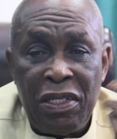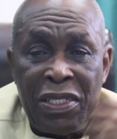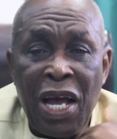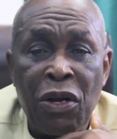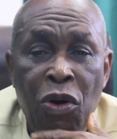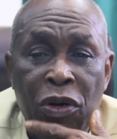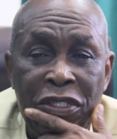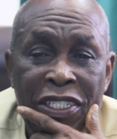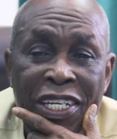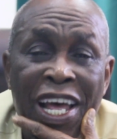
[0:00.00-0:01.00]
Thank God
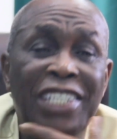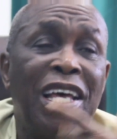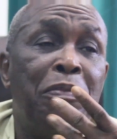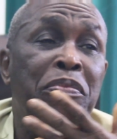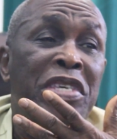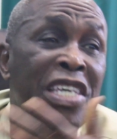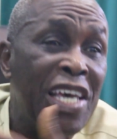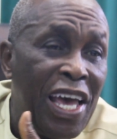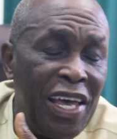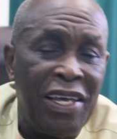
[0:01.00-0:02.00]
there's a
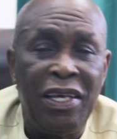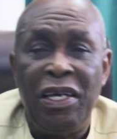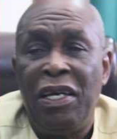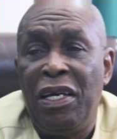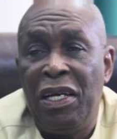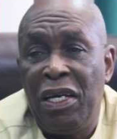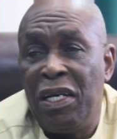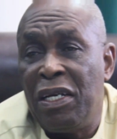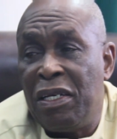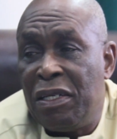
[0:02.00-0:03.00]
PA,
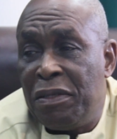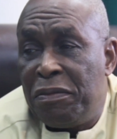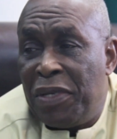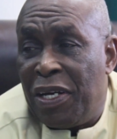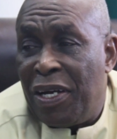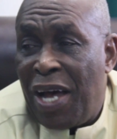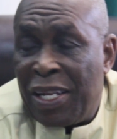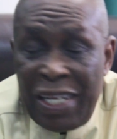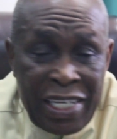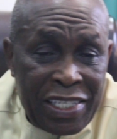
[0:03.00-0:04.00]
at
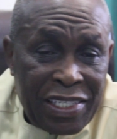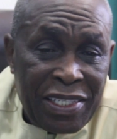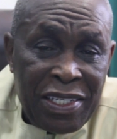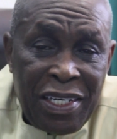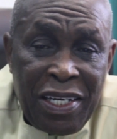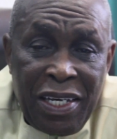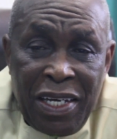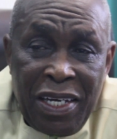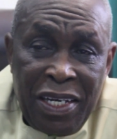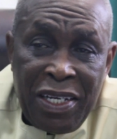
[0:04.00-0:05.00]
least
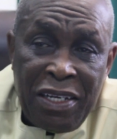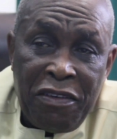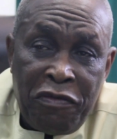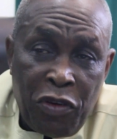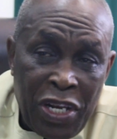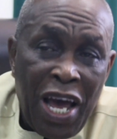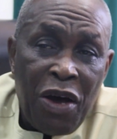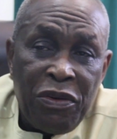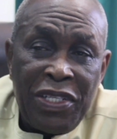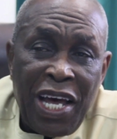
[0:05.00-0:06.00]
for
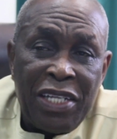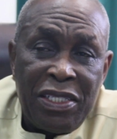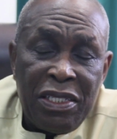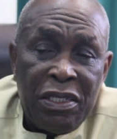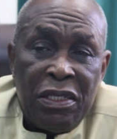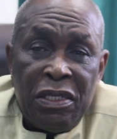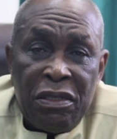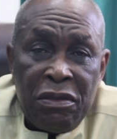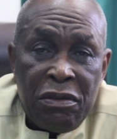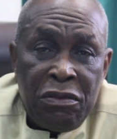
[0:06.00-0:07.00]
now, that
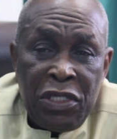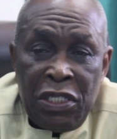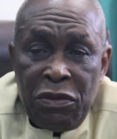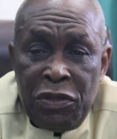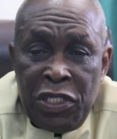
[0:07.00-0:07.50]
we